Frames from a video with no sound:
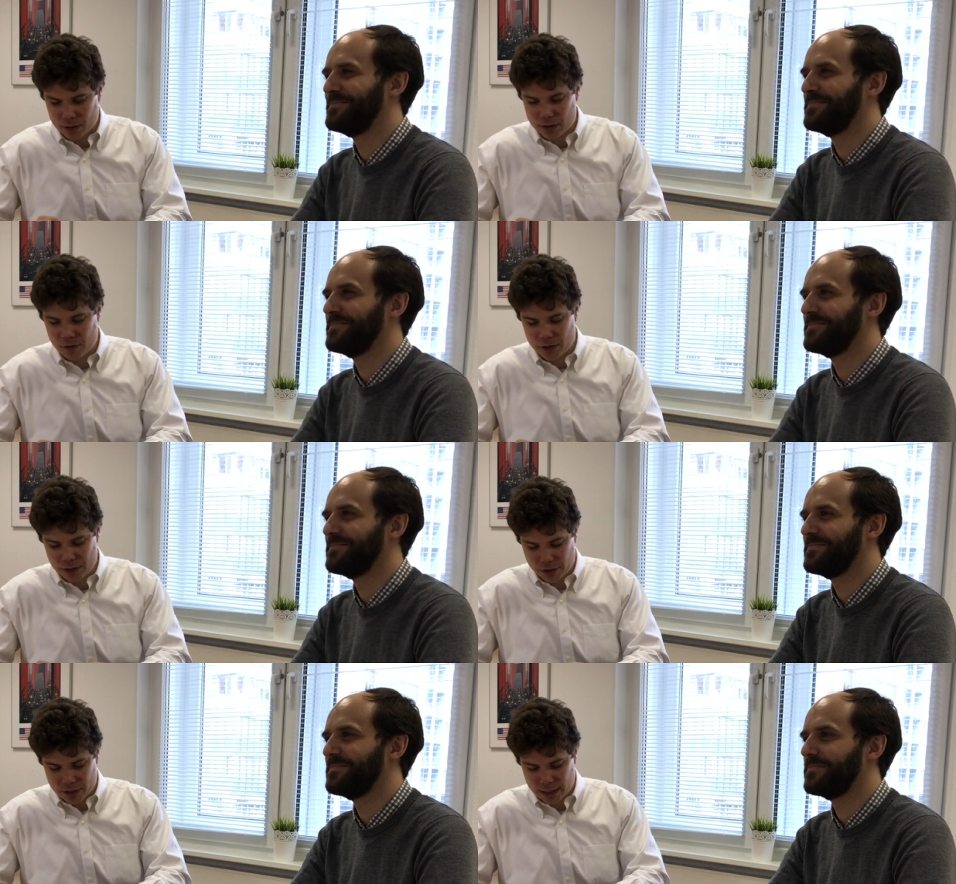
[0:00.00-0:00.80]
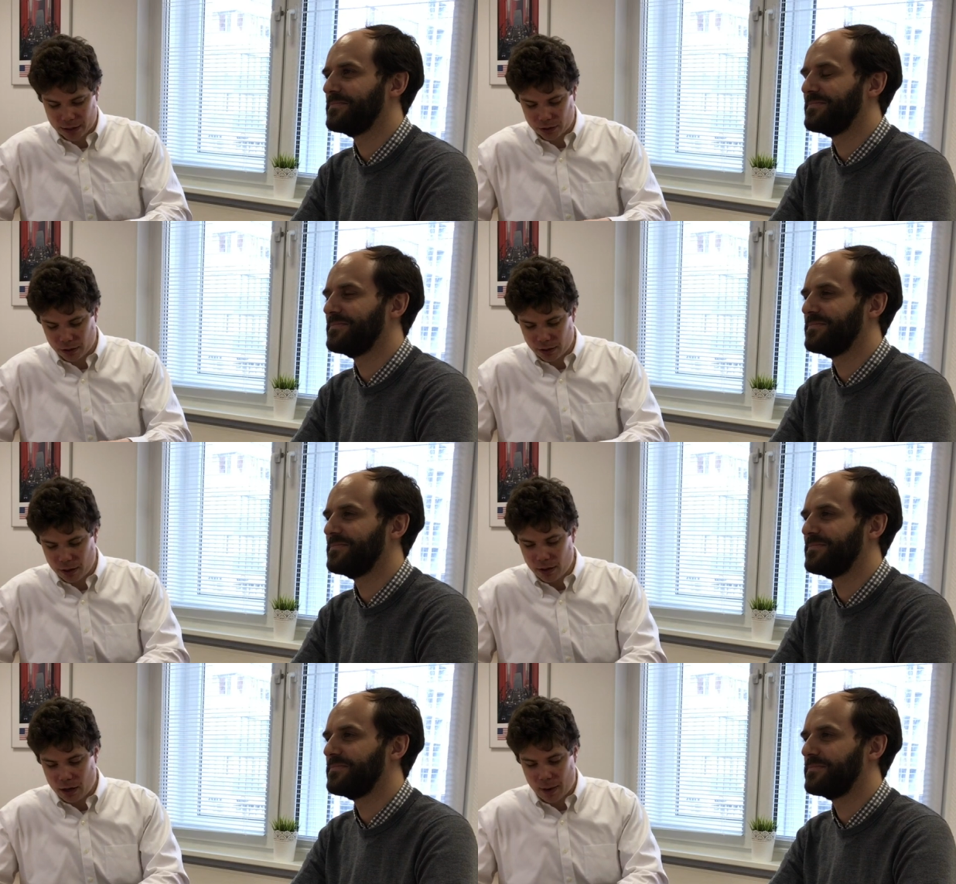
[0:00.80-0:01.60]
Speaker 1: This is very serious, actually.
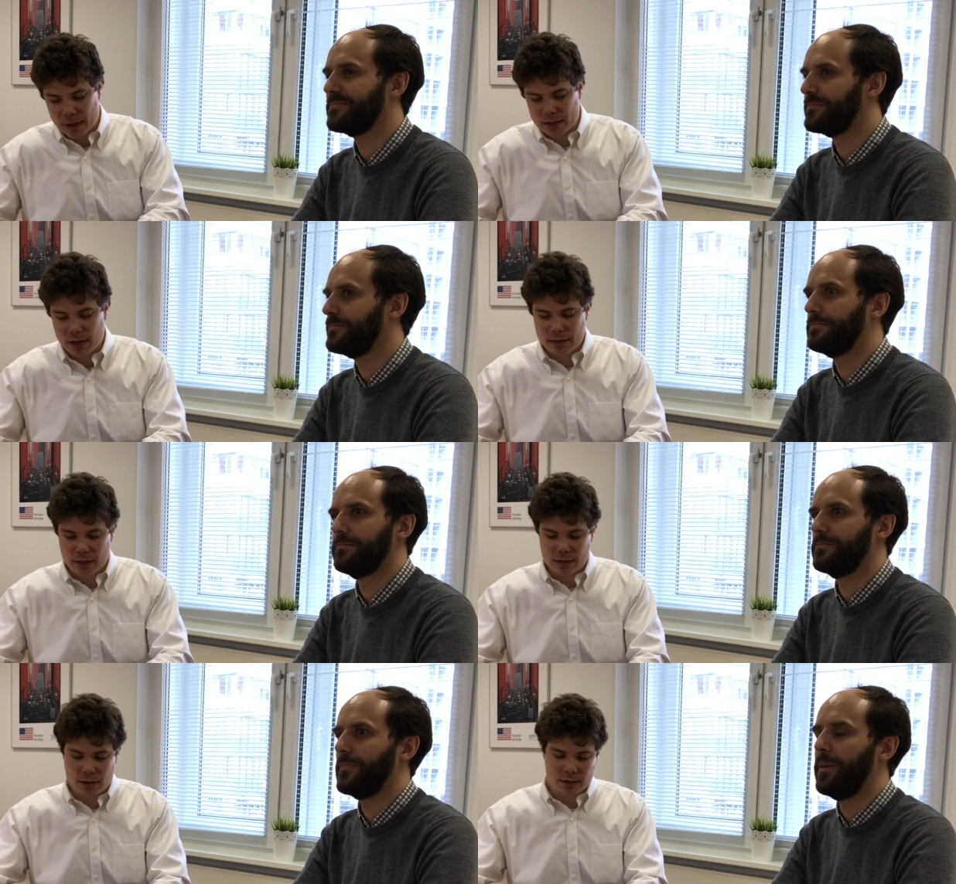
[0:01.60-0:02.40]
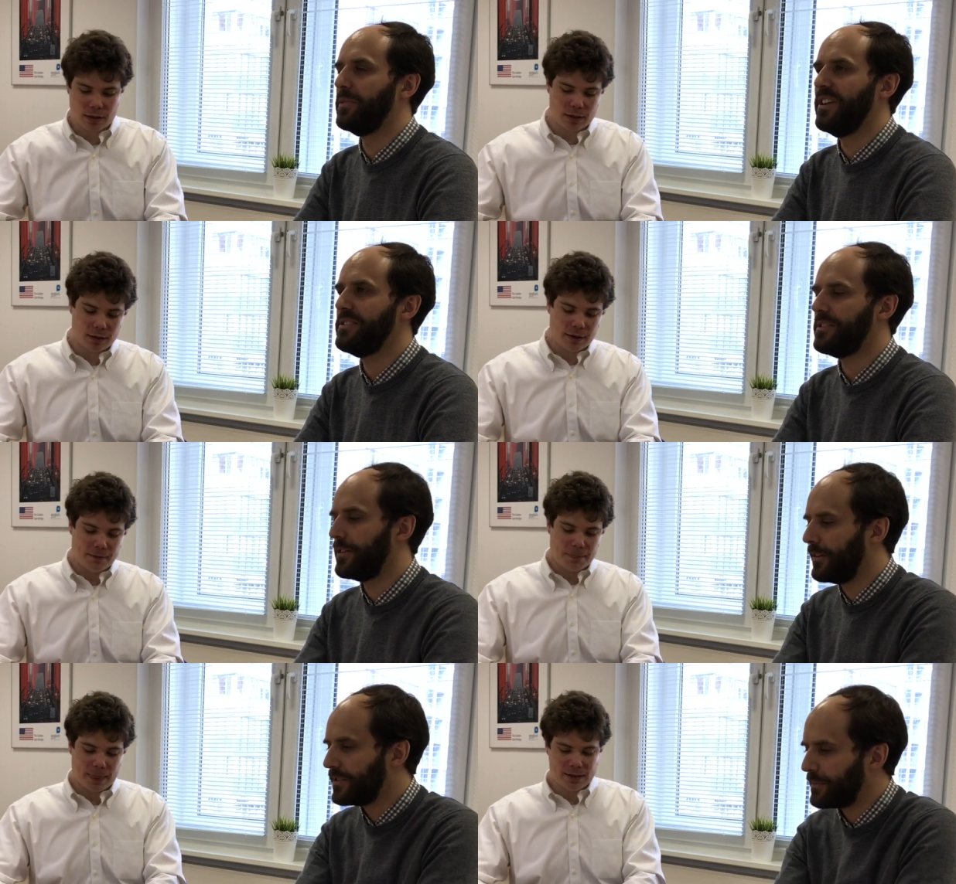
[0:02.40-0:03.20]
I mean, it's not. It's, it's not. I'm dead
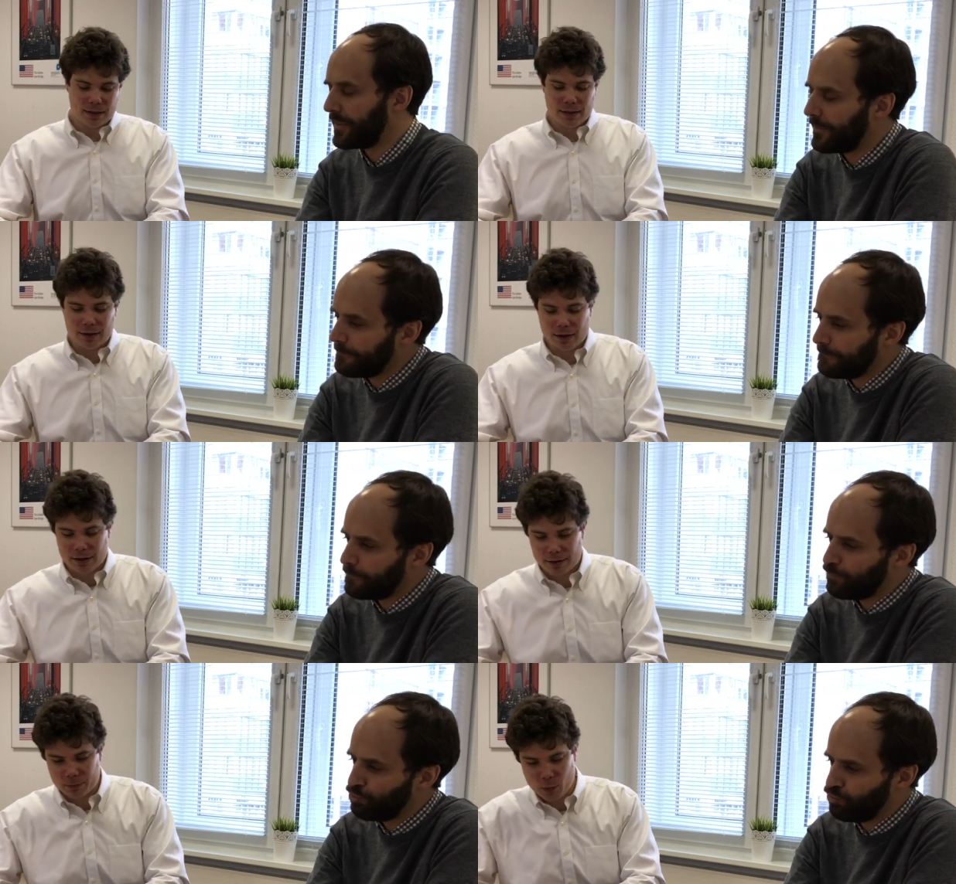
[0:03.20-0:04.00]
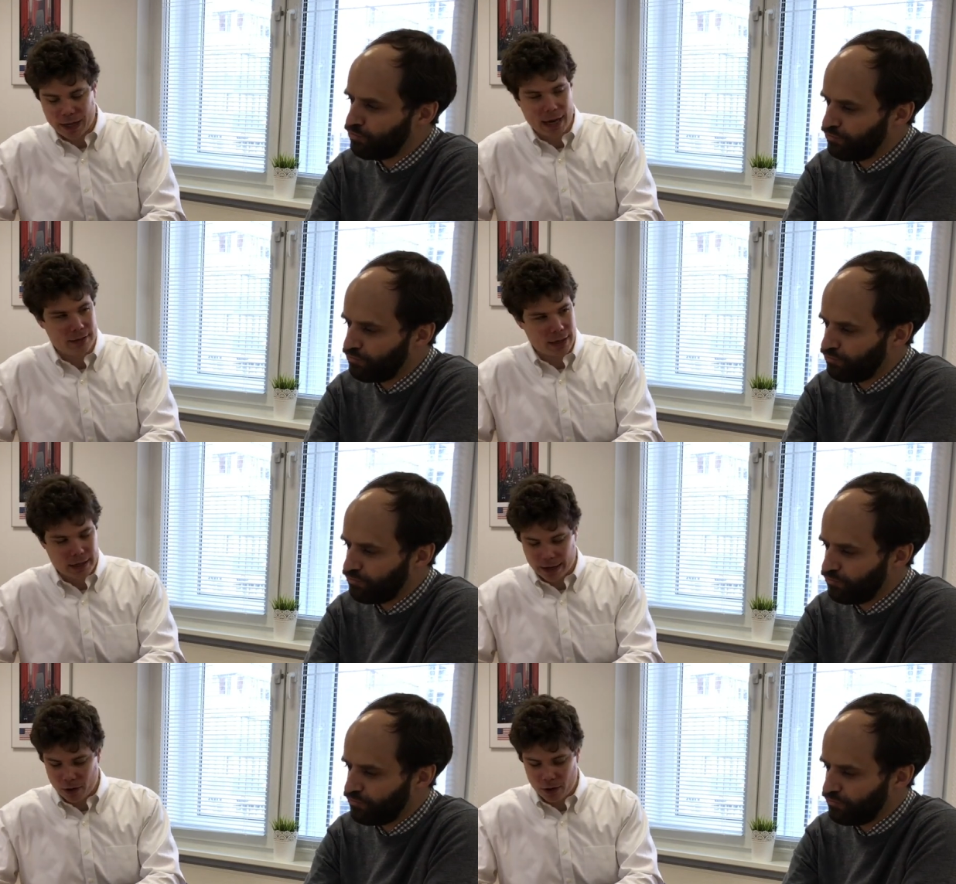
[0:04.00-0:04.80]
serious. It's nothing uh, we can't take
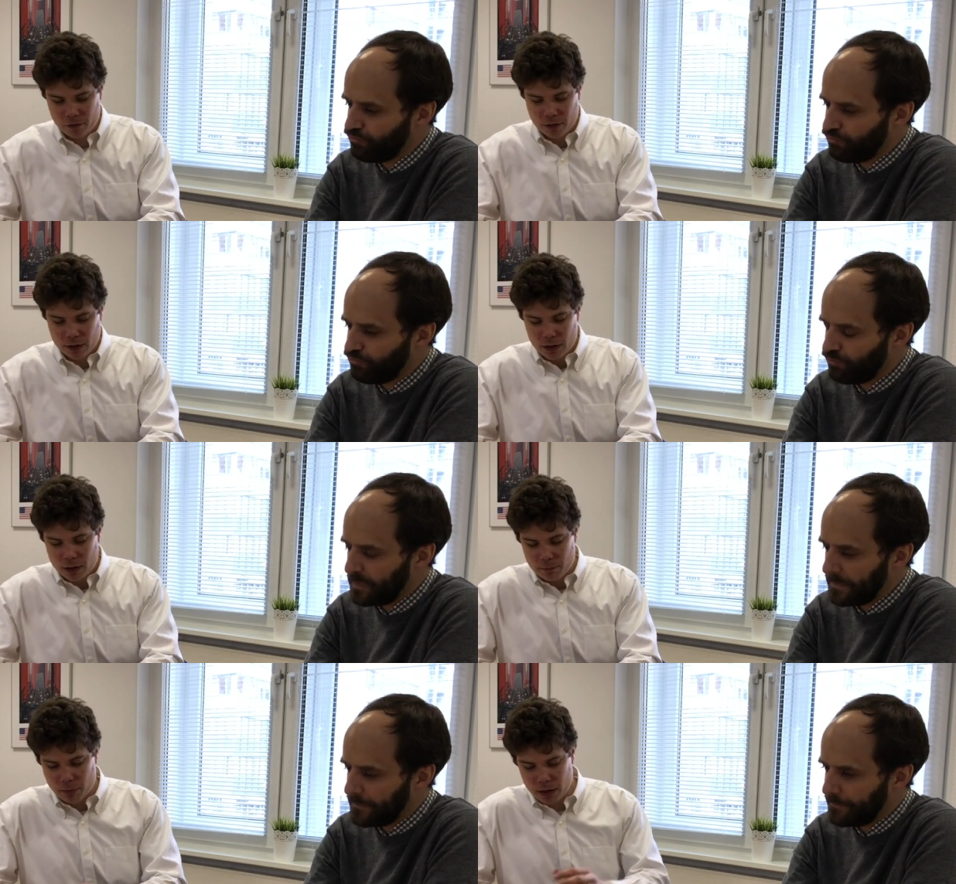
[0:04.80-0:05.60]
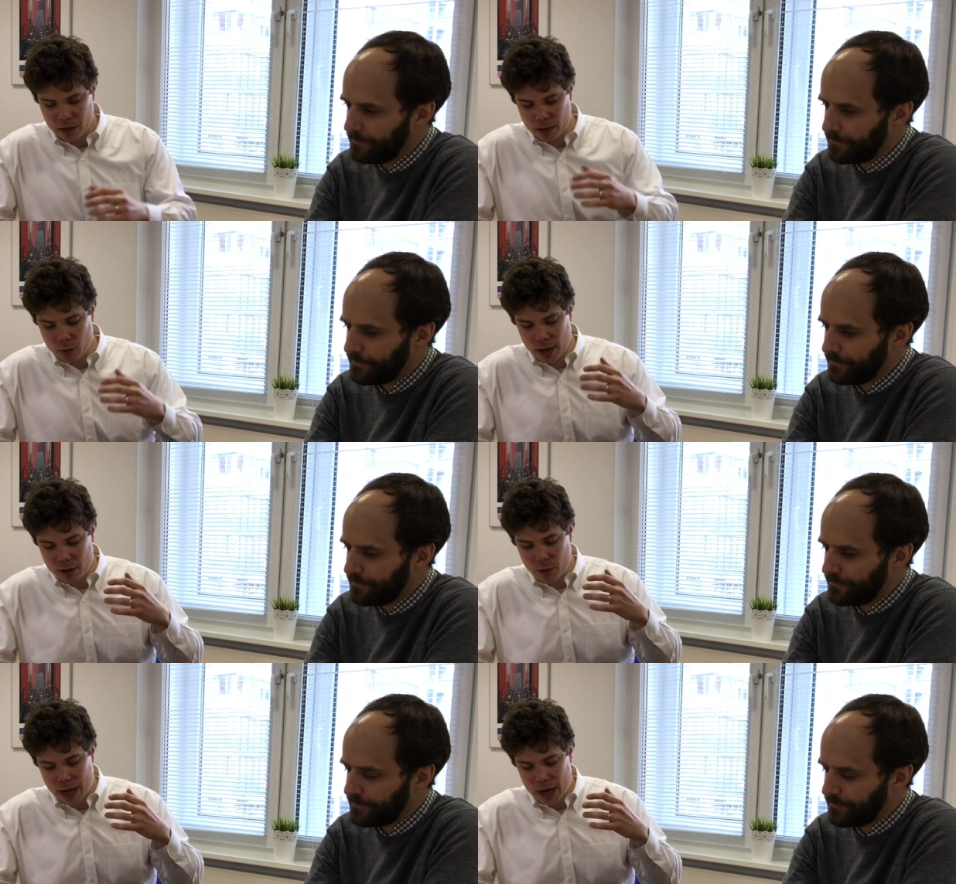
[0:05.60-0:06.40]
care of, but you ha-
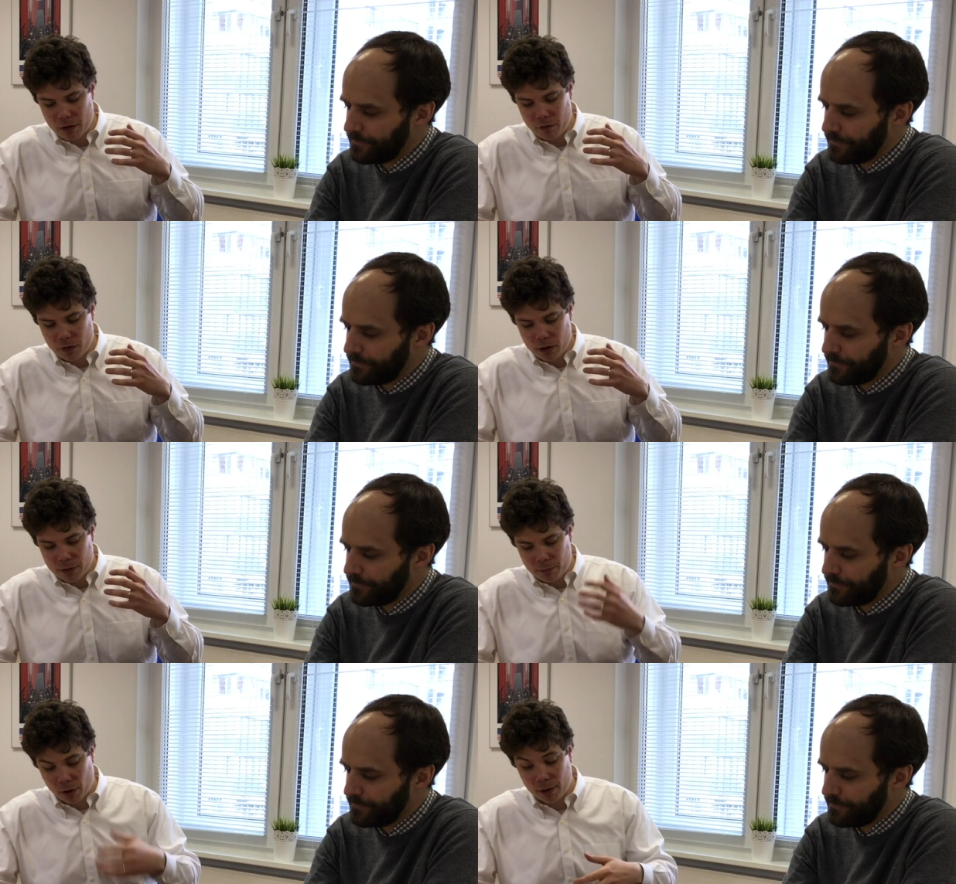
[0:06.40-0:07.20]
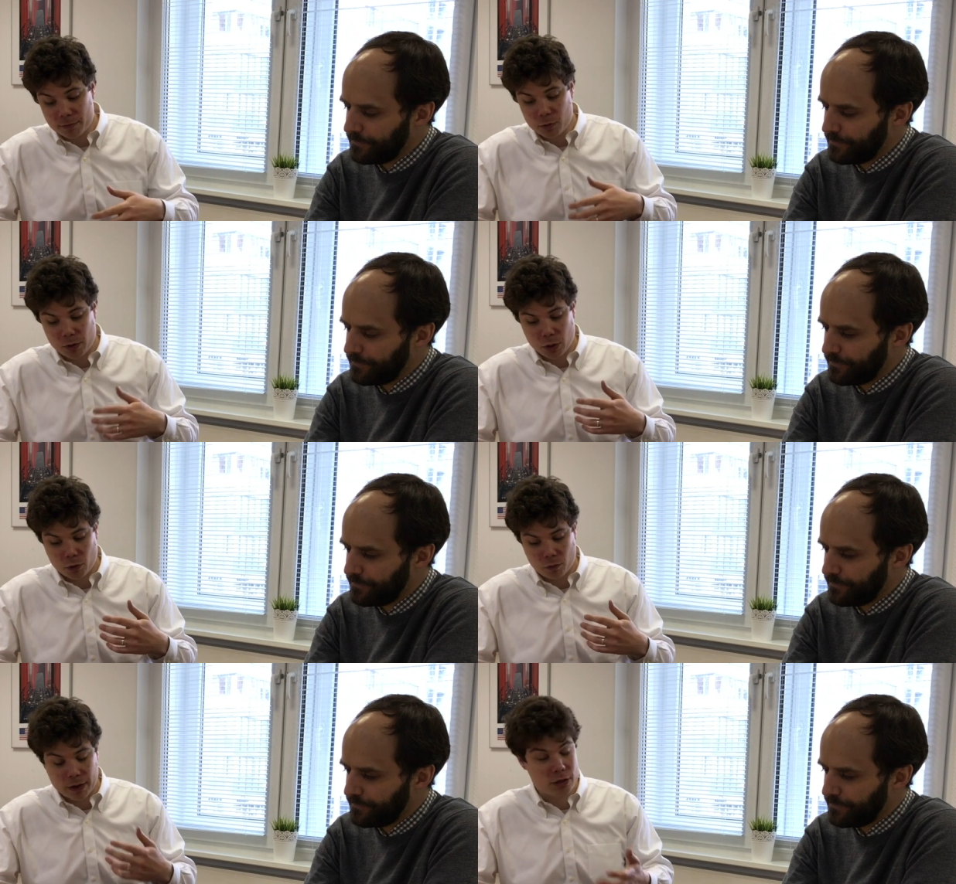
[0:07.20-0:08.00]
you have problems with your
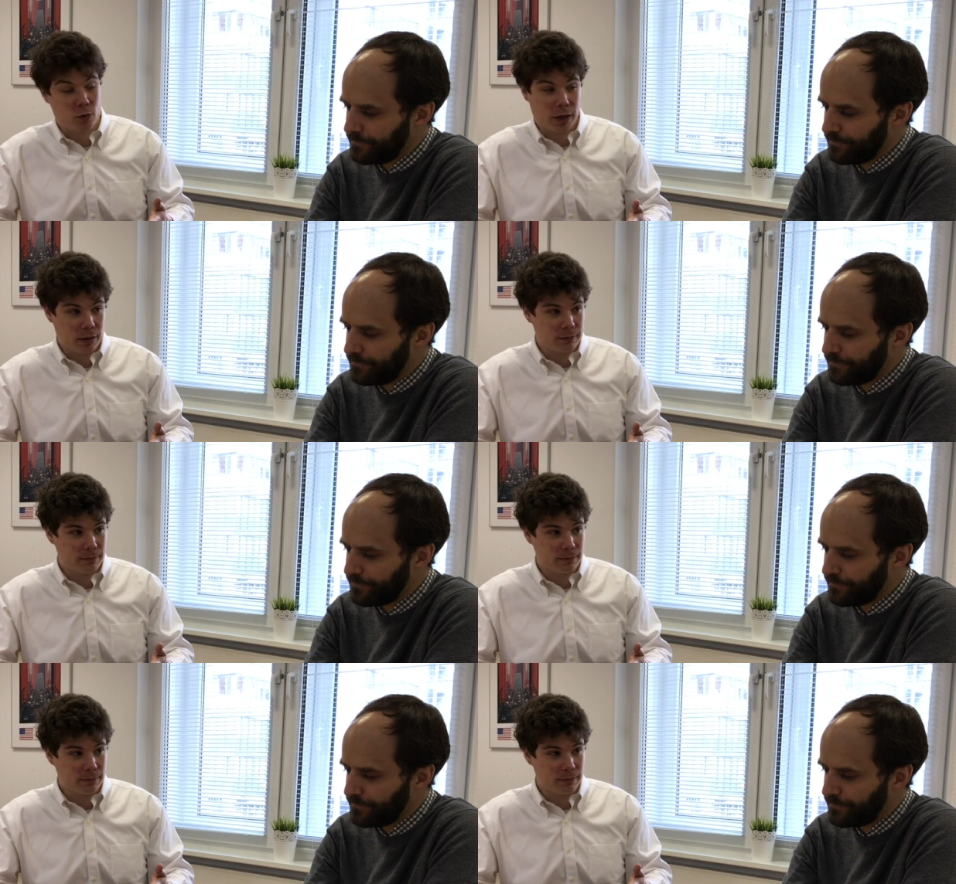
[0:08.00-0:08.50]
rig swing.